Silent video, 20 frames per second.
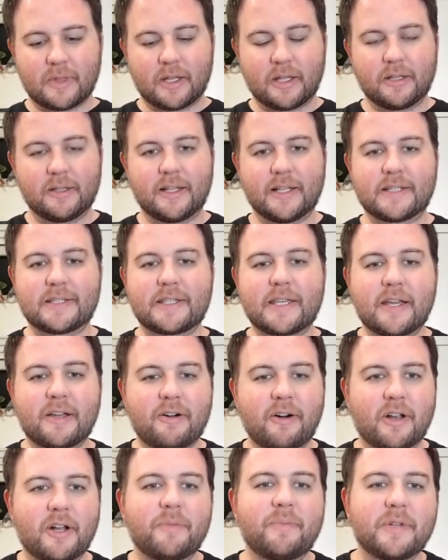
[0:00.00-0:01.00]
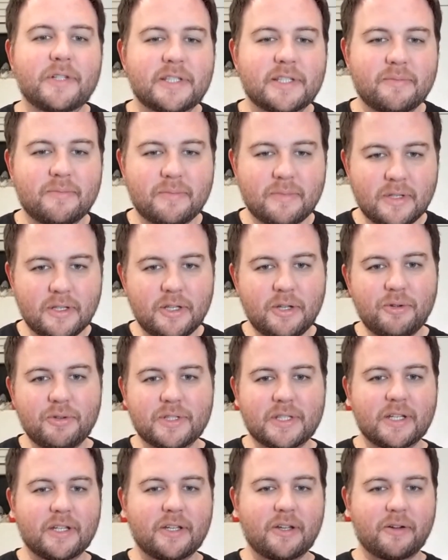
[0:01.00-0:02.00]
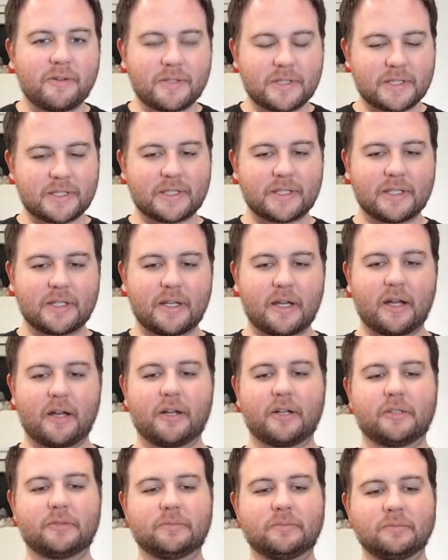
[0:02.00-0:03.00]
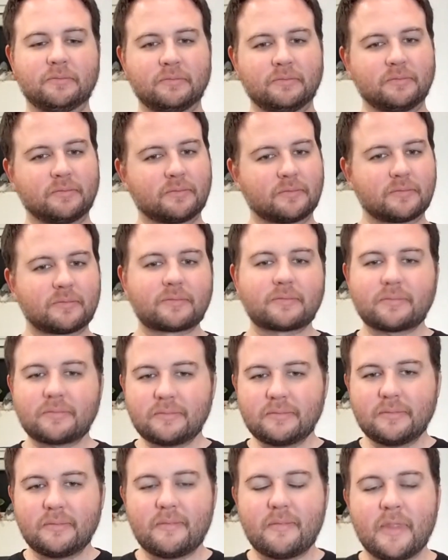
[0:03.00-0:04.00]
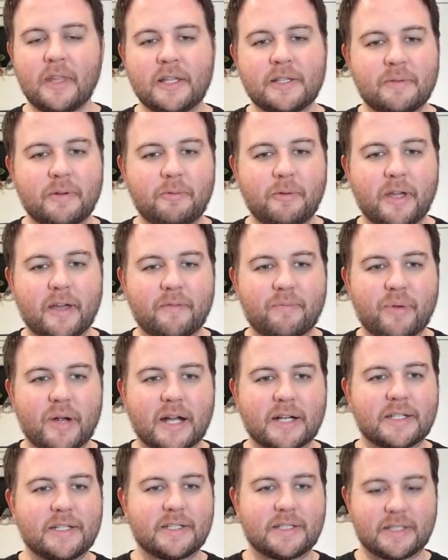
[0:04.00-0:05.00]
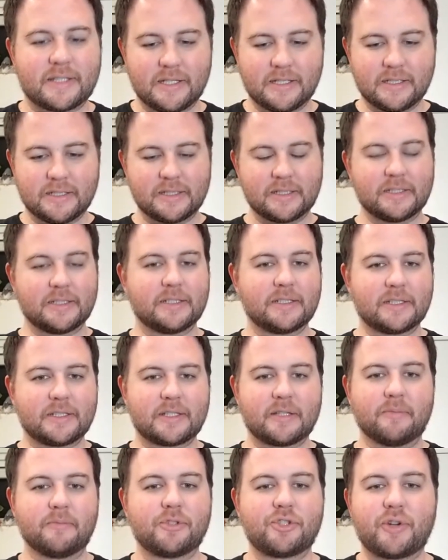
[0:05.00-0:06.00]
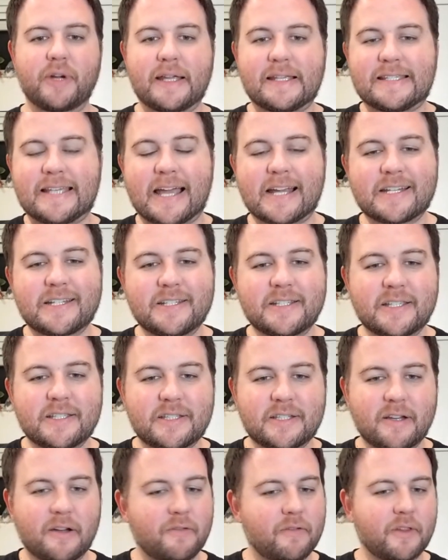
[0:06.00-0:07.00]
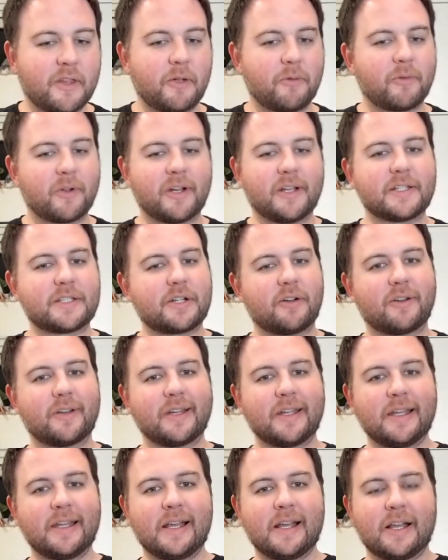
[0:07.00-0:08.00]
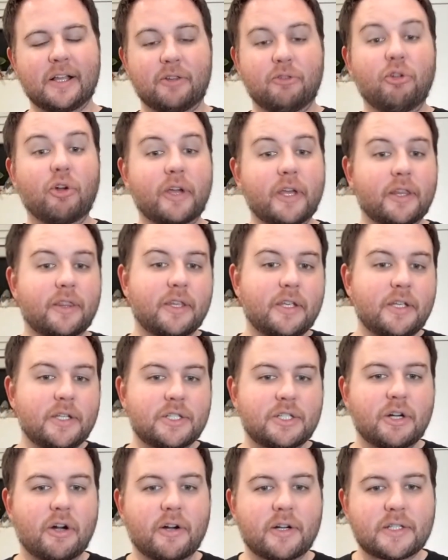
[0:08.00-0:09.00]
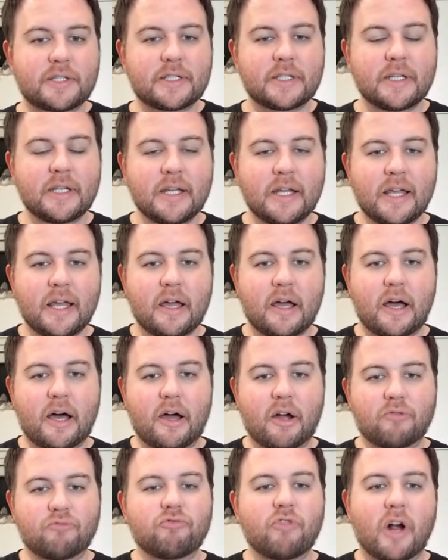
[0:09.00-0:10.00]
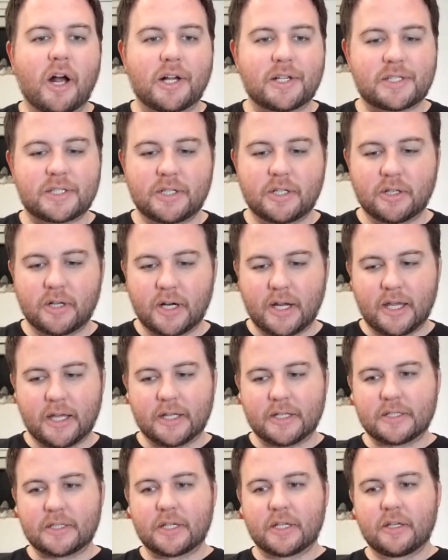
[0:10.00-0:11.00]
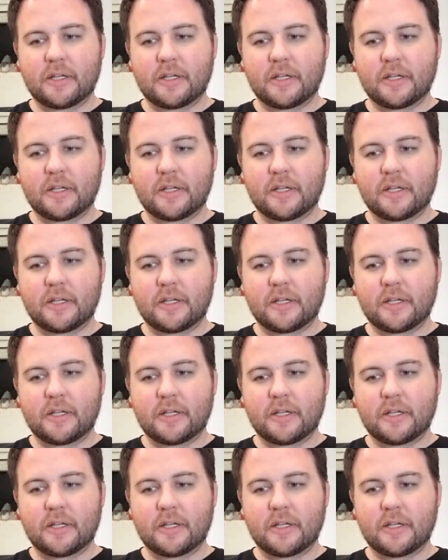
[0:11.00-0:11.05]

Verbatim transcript: let's get caught up on some news and notes. Um, as we have practiced and some transactions and stuff, and then we're going to start look at the Sharks uh, roster and